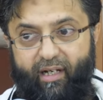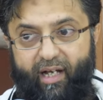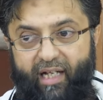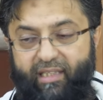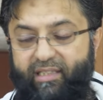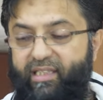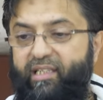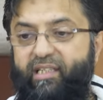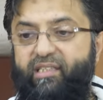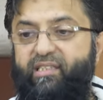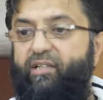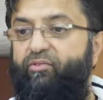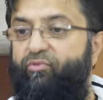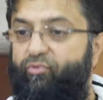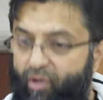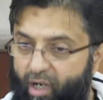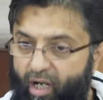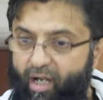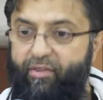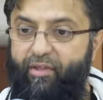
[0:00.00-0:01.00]
And then he said,
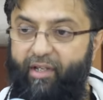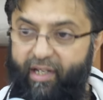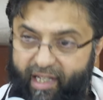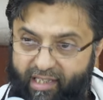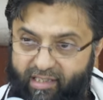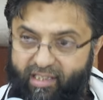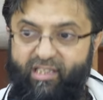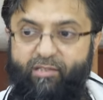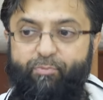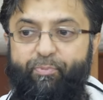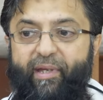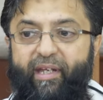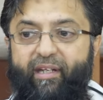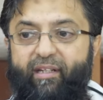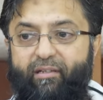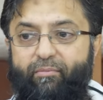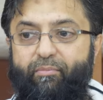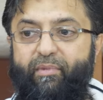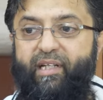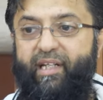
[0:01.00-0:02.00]
rather it is
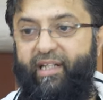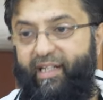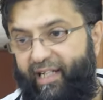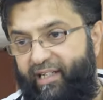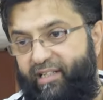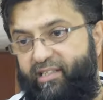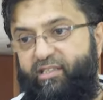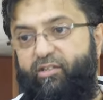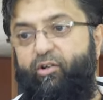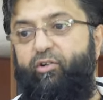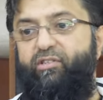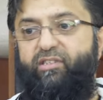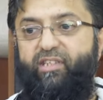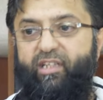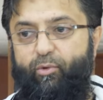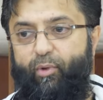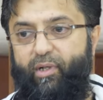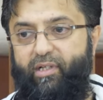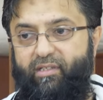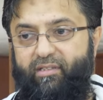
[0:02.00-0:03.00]
big, meaning in its
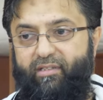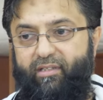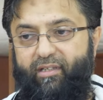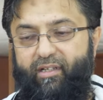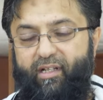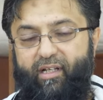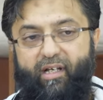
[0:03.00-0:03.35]
consequence.